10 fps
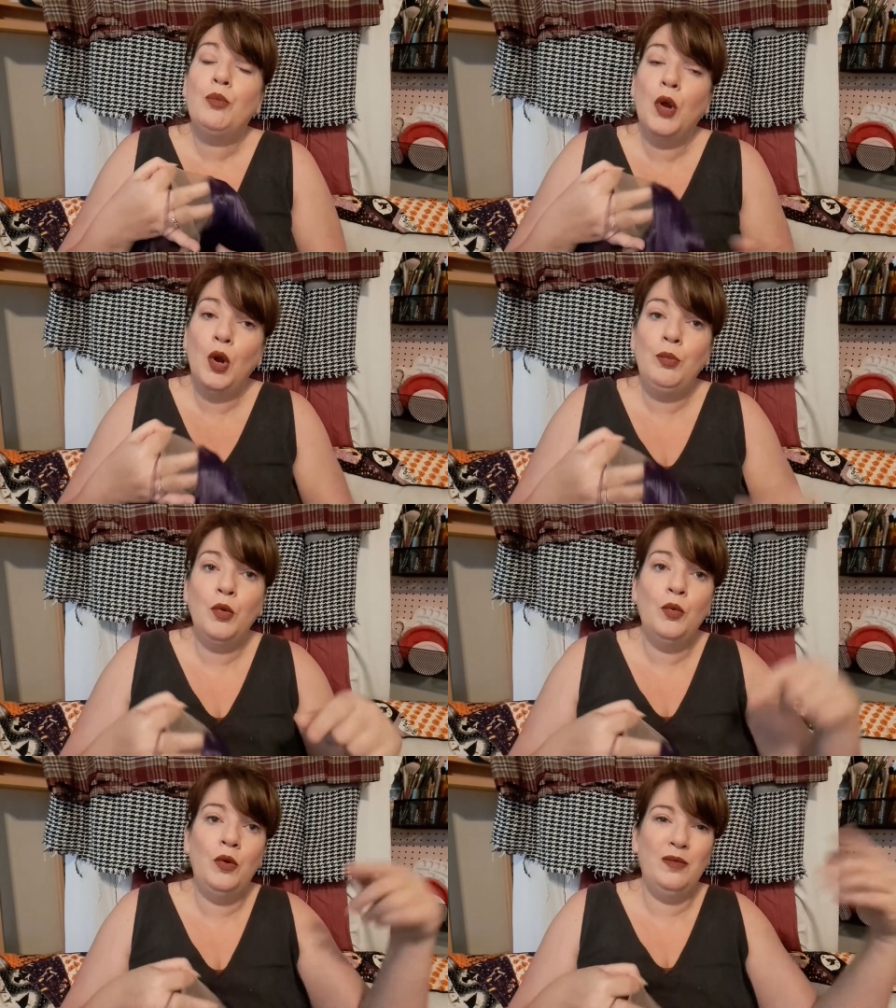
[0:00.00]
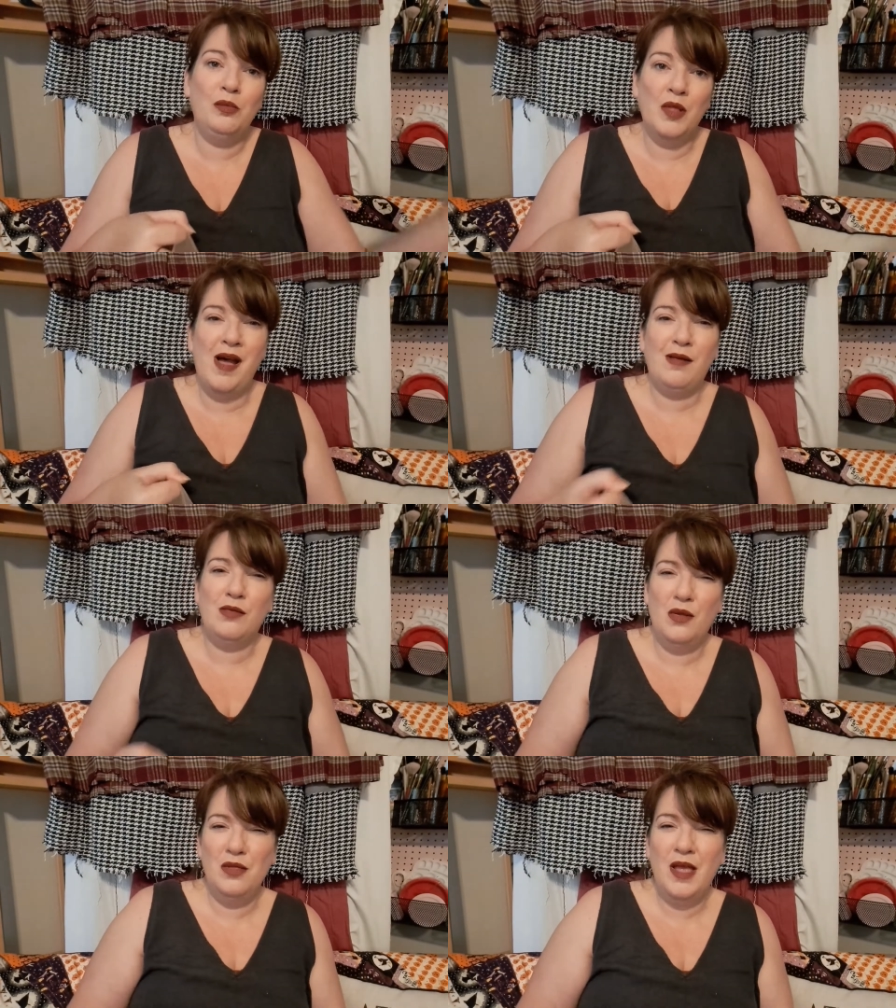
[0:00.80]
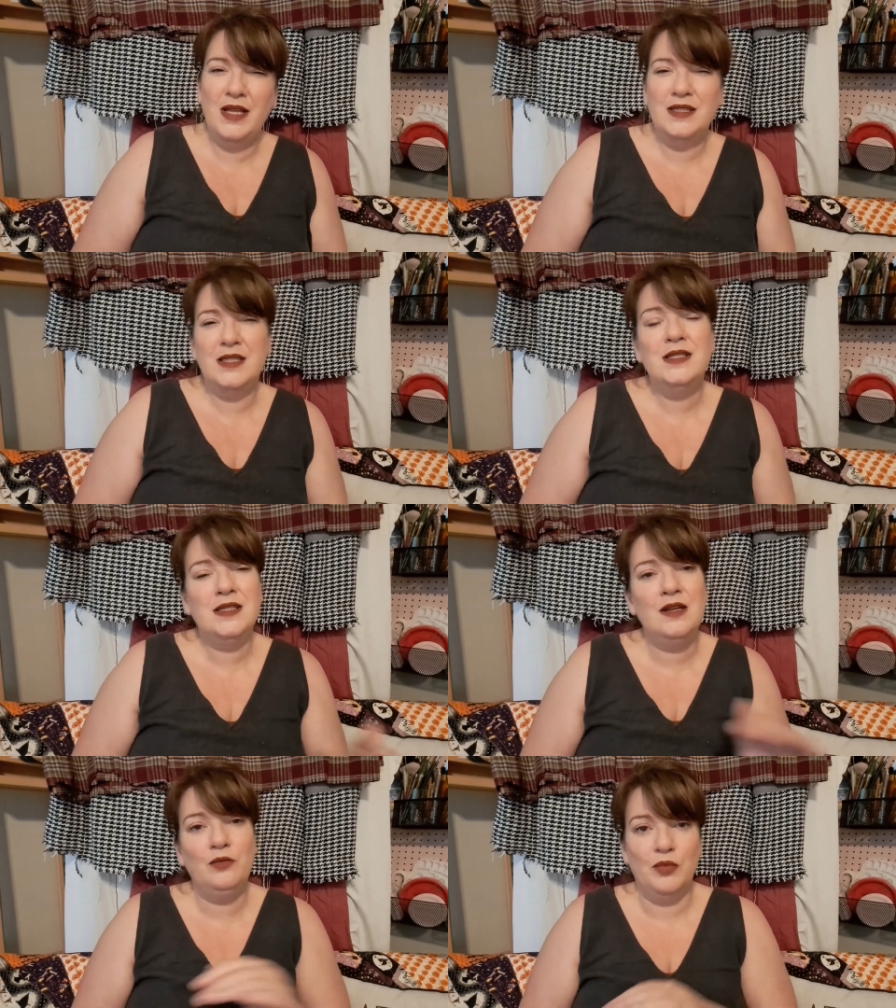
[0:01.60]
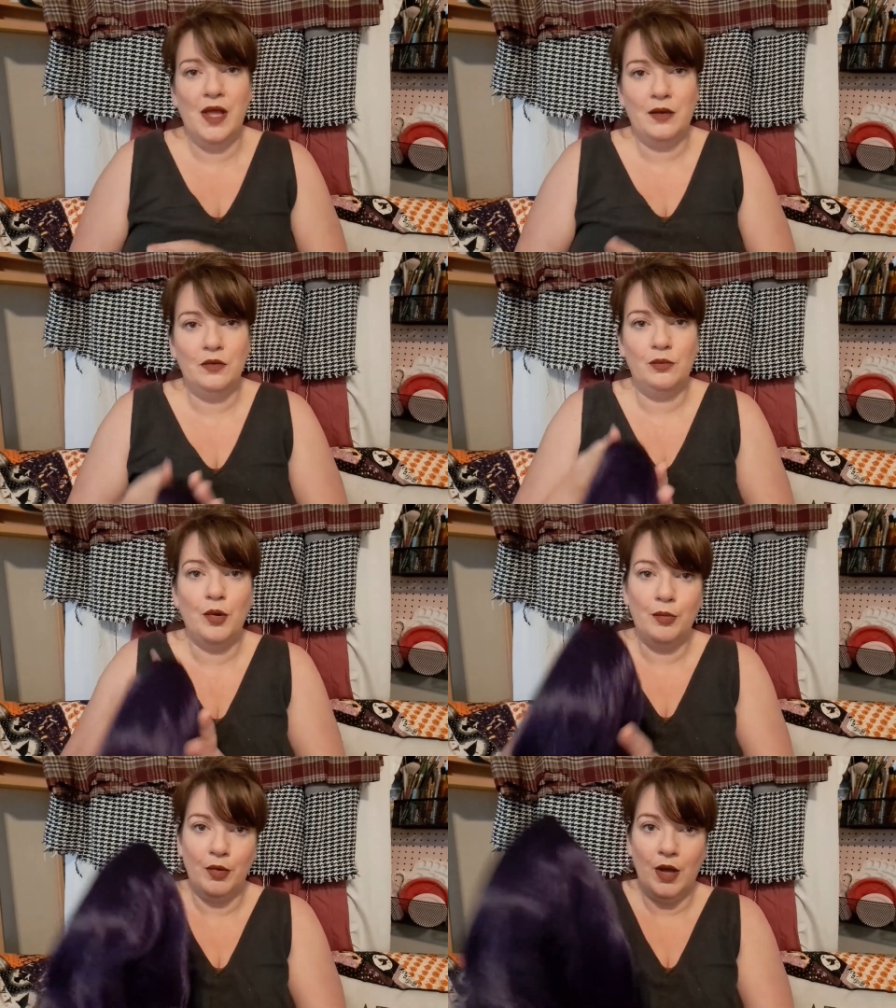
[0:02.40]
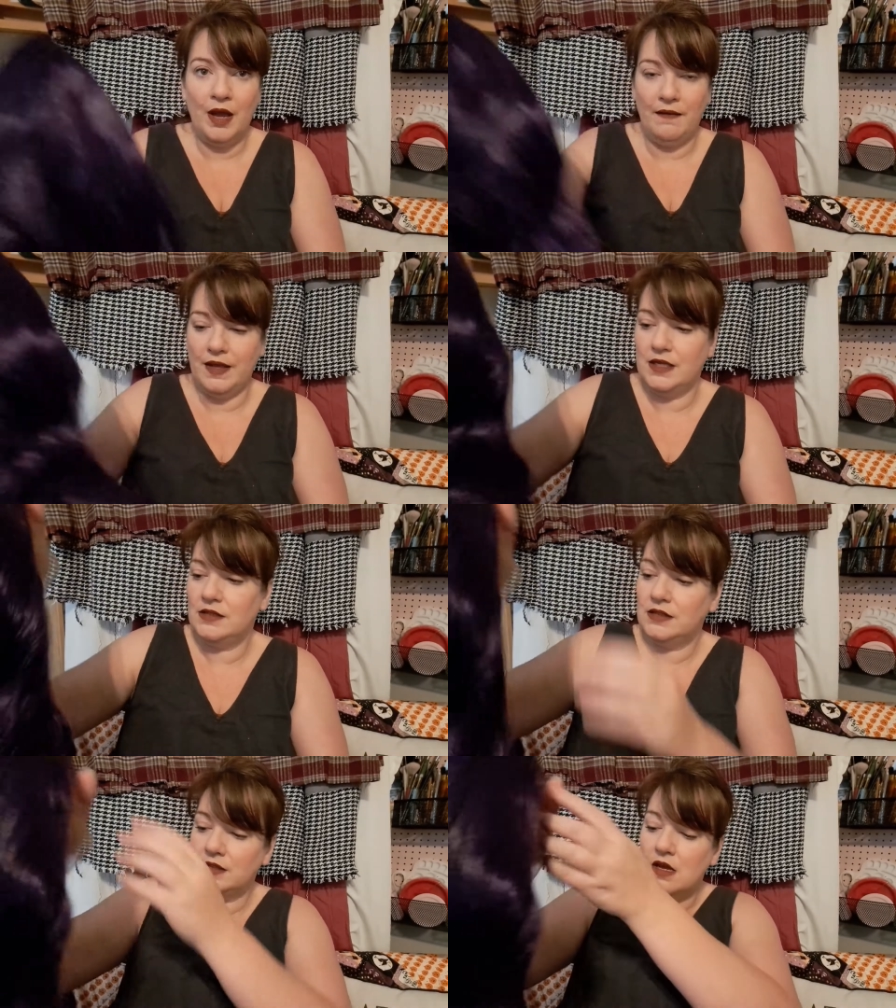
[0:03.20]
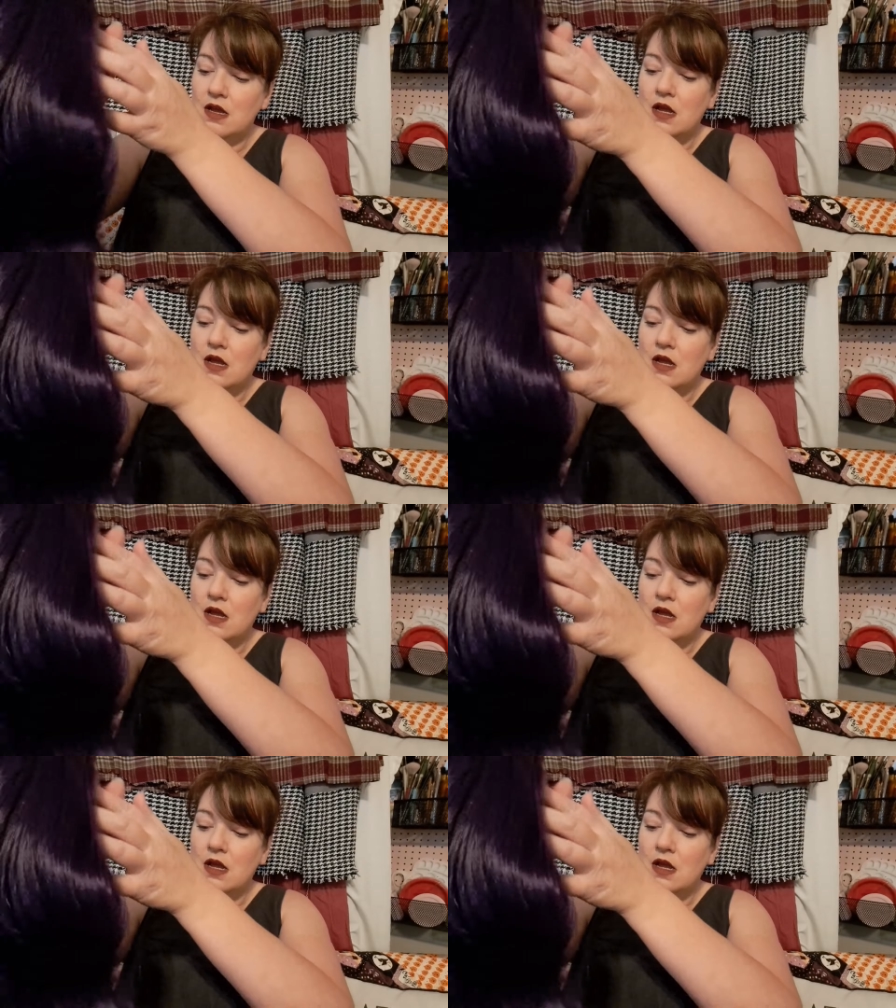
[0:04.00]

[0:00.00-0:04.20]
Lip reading: purple with black lowlights instead of black with purple highlights.